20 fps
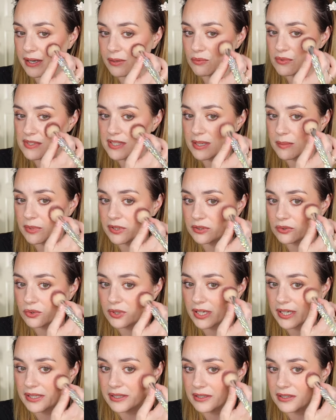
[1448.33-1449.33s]
I was able to
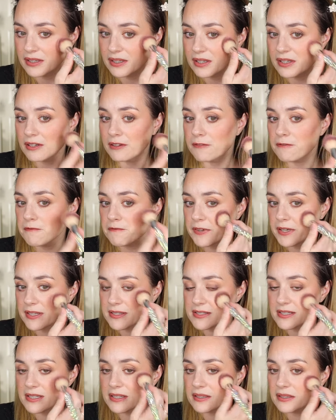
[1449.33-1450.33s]
kind of
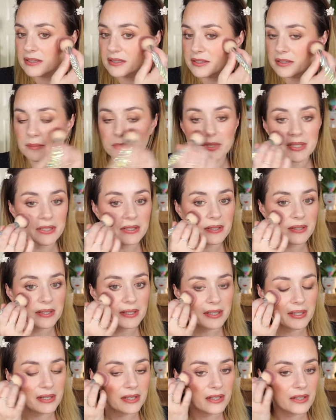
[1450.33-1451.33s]
fix it a little bit
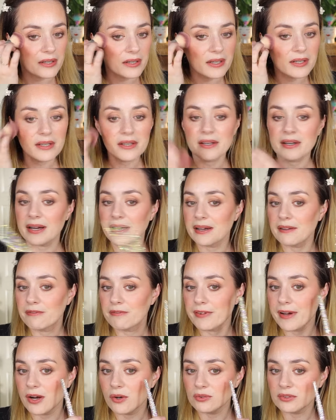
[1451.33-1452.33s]
here. I
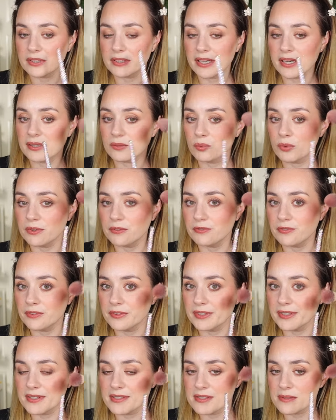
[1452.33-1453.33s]
found that with
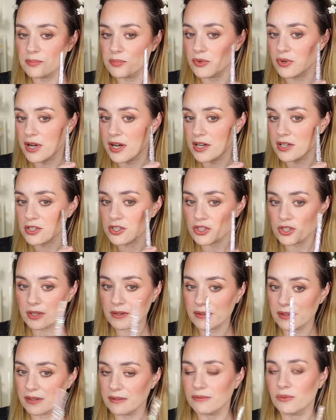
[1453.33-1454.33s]
this
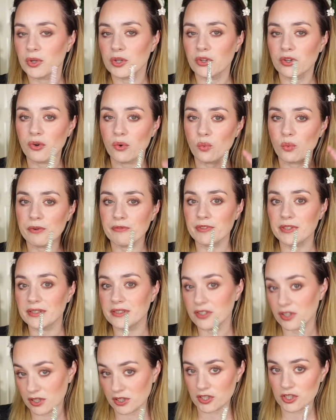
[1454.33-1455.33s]
brush, when you go with a
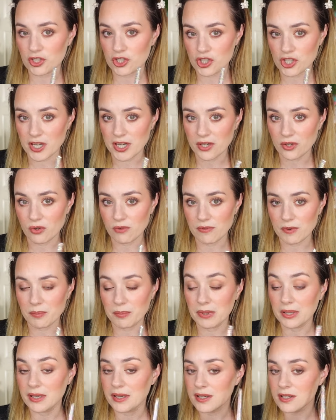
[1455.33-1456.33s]
darker shade of a
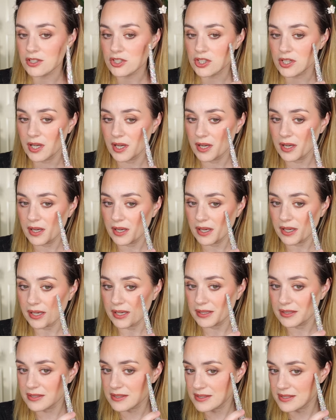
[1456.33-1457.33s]
blush,
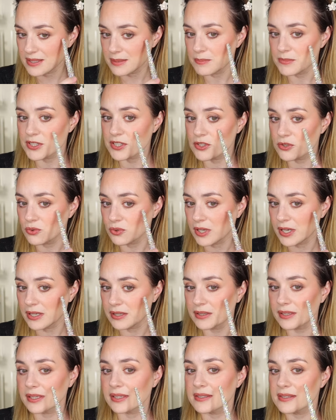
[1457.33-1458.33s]
it seems to
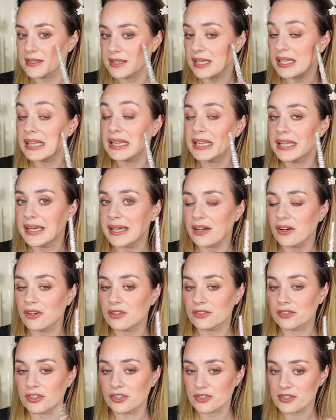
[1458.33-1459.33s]
kind of cling
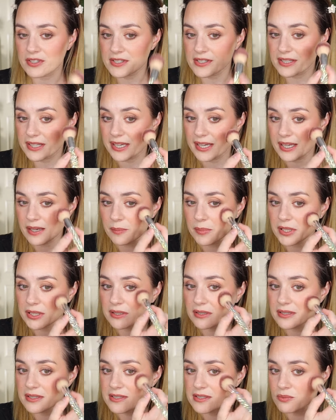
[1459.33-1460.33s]
onto your skin,
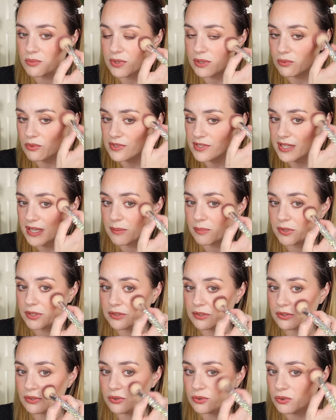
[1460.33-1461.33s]
but this one was able
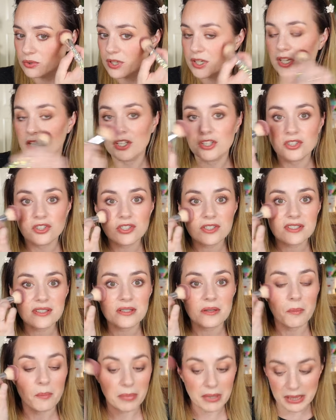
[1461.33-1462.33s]
to
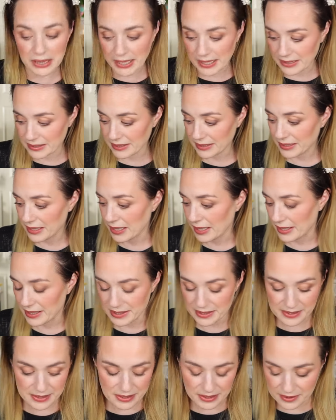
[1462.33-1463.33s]
just blend it
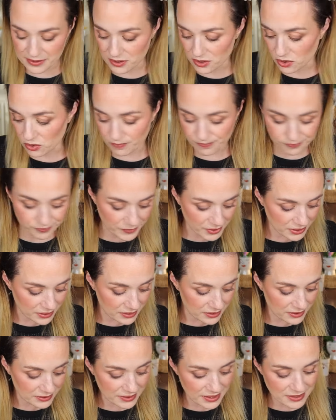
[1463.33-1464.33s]
nicely. So
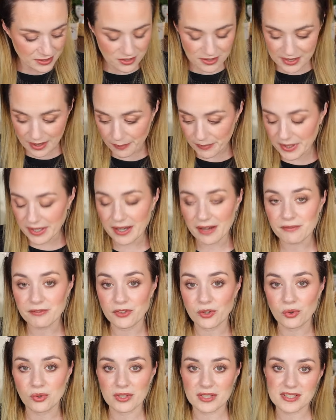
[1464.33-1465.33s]
that's something I've
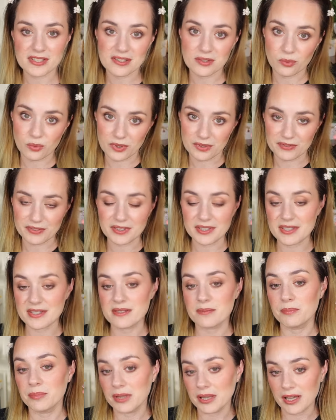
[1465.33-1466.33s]
noticed with
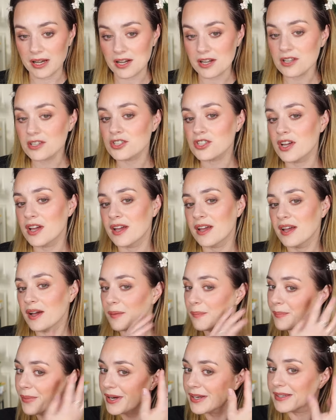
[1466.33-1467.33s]
this blush,
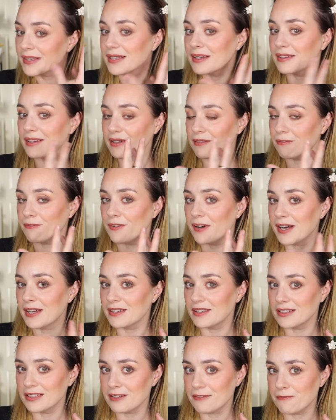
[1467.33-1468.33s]
but
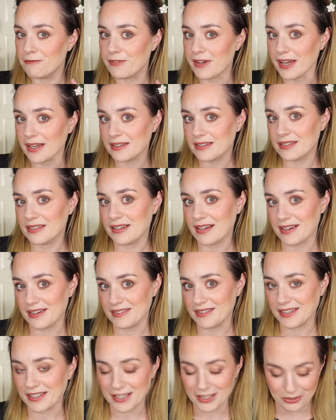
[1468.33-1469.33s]
final effect, I
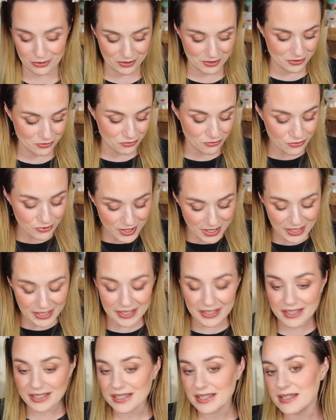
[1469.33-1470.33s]
think it looks really
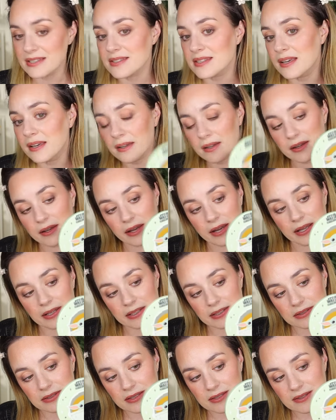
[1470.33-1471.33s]
nice and
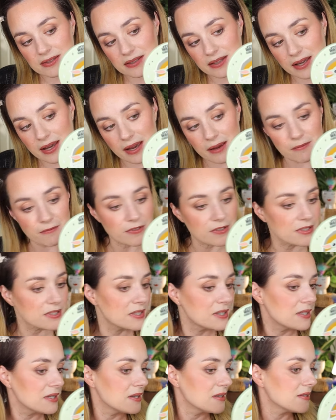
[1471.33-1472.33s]
it doesn't
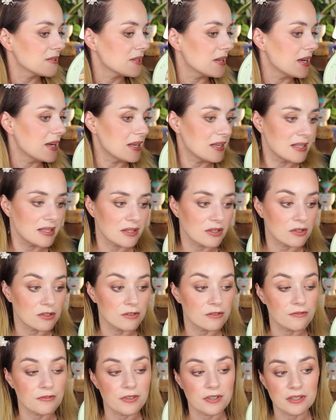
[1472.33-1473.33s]
emphasize any
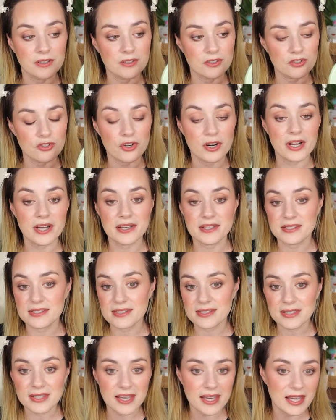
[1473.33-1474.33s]
of dry
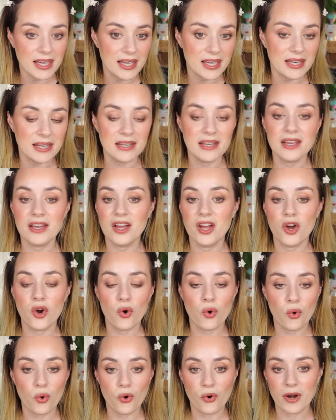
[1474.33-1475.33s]
skin
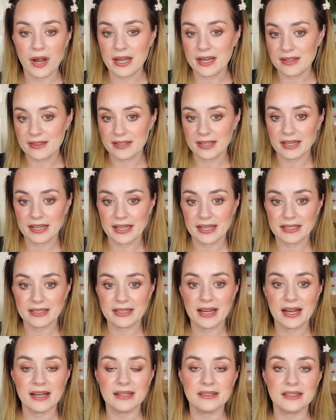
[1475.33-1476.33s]
or anything like
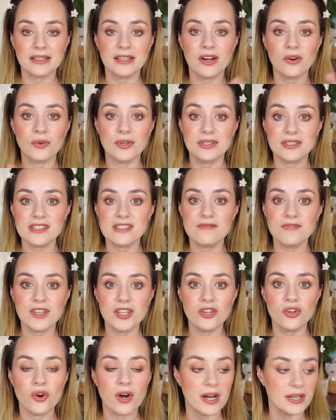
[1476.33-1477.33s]
that. Now in this
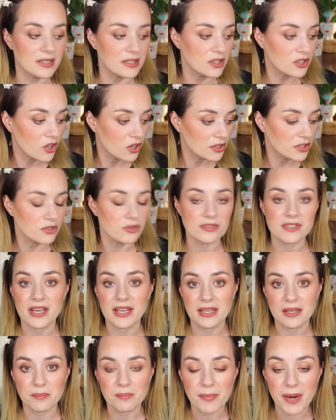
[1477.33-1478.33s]
video, I did not use
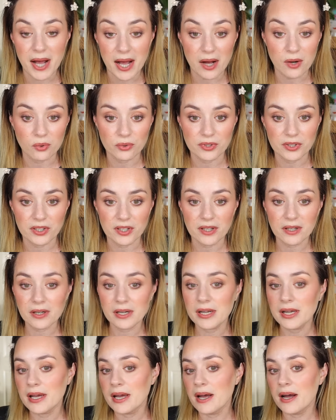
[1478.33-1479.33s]
any powder.